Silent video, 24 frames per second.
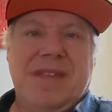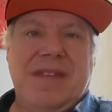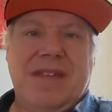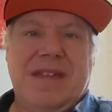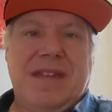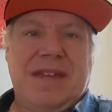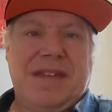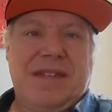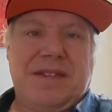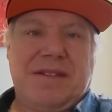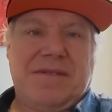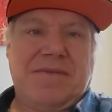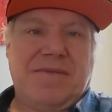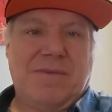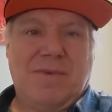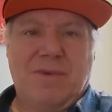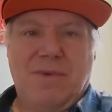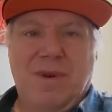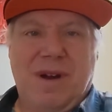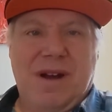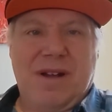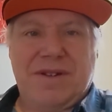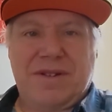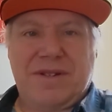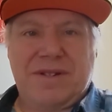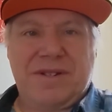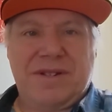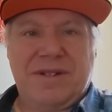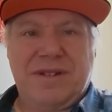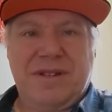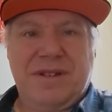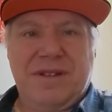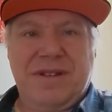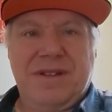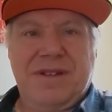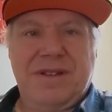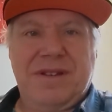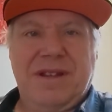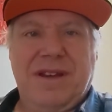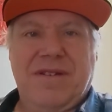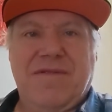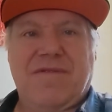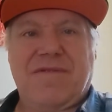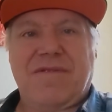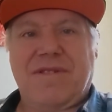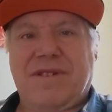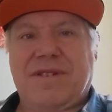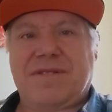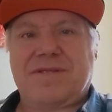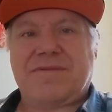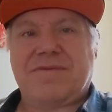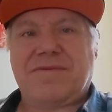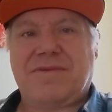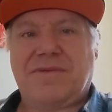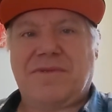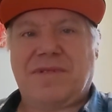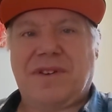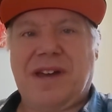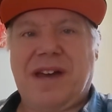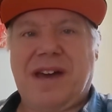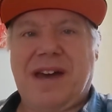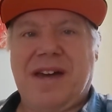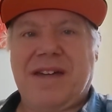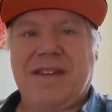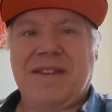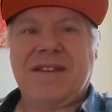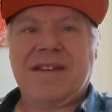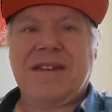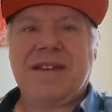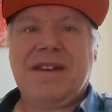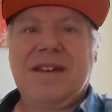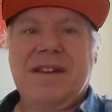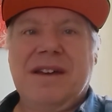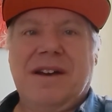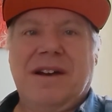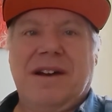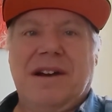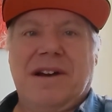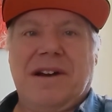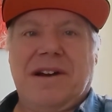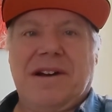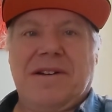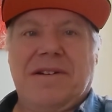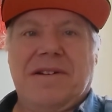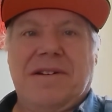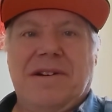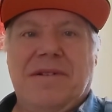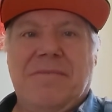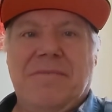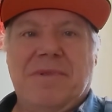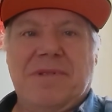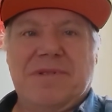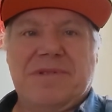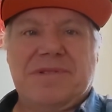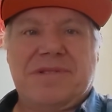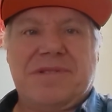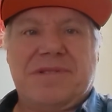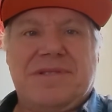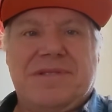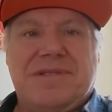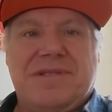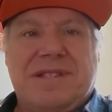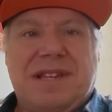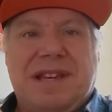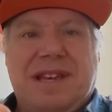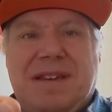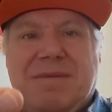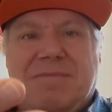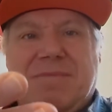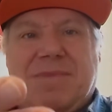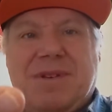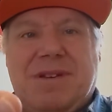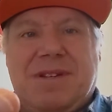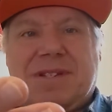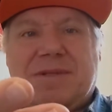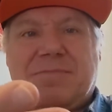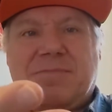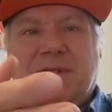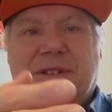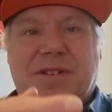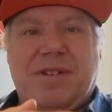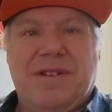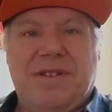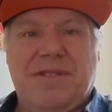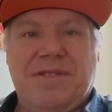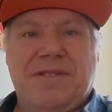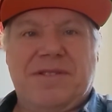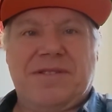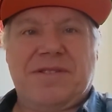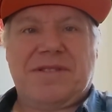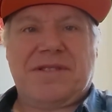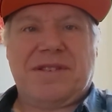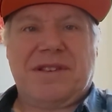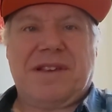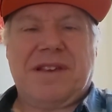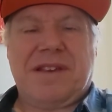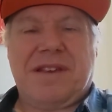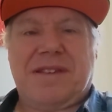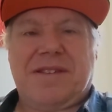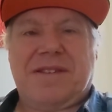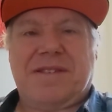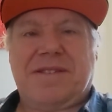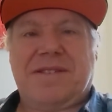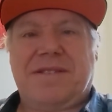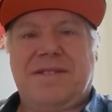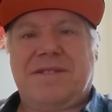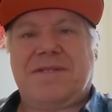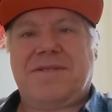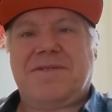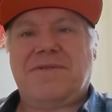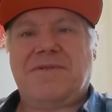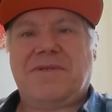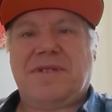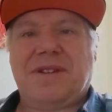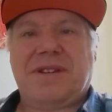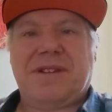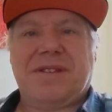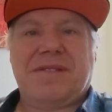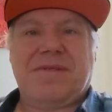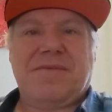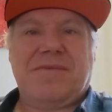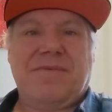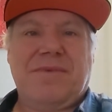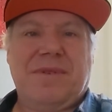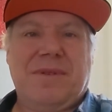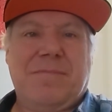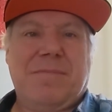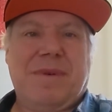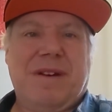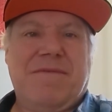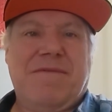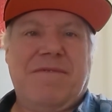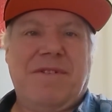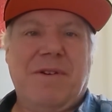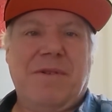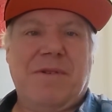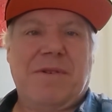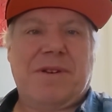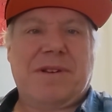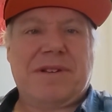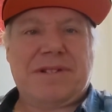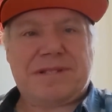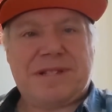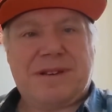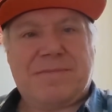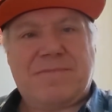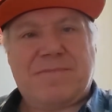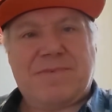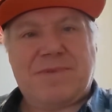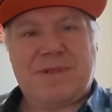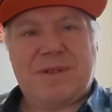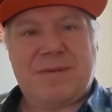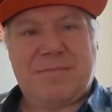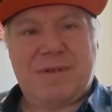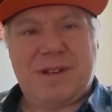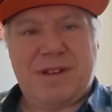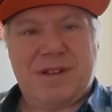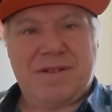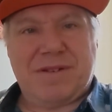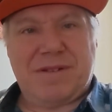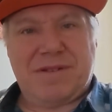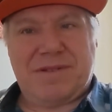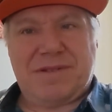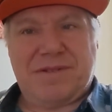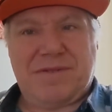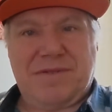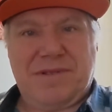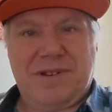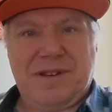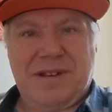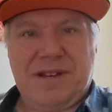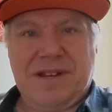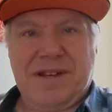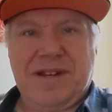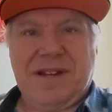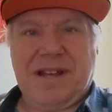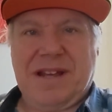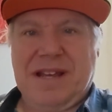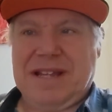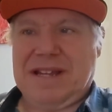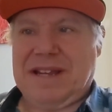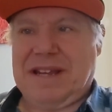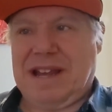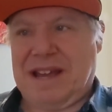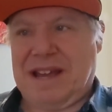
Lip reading: and watch Netflix through that. Almost the same experience as doing it with my phone, except with a bigger screen and